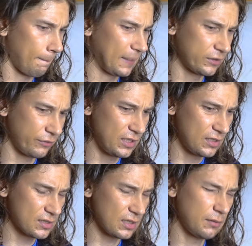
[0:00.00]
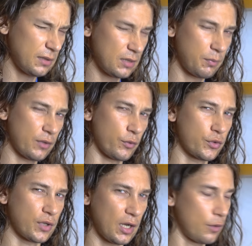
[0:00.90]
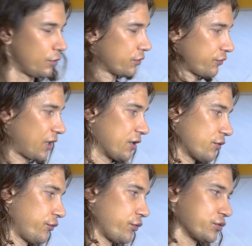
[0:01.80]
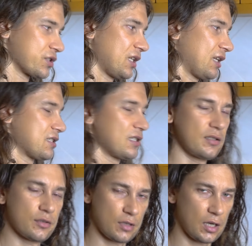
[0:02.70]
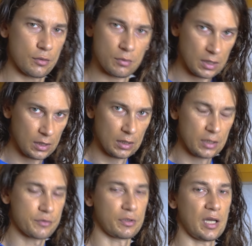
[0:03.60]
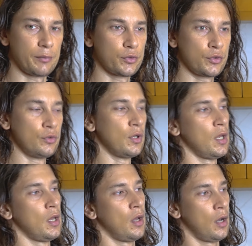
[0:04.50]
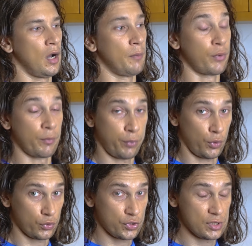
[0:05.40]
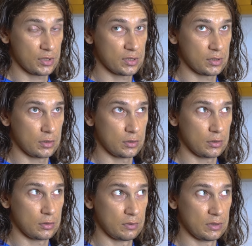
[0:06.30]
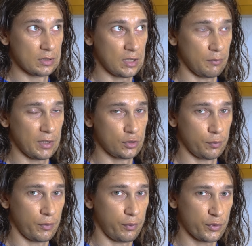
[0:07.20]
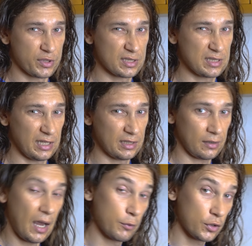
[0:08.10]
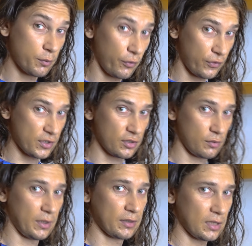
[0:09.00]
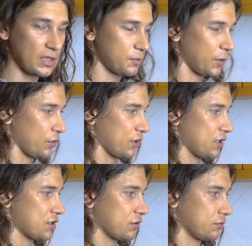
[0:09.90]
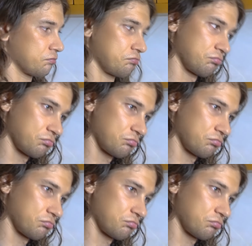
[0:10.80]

Ingredients, it depends what you have, what kind of fruits, nuts, seeds you have, it's really up to you. Proportions, we'll come back to proportions later. I'm not a professional, but I spend in the kitchen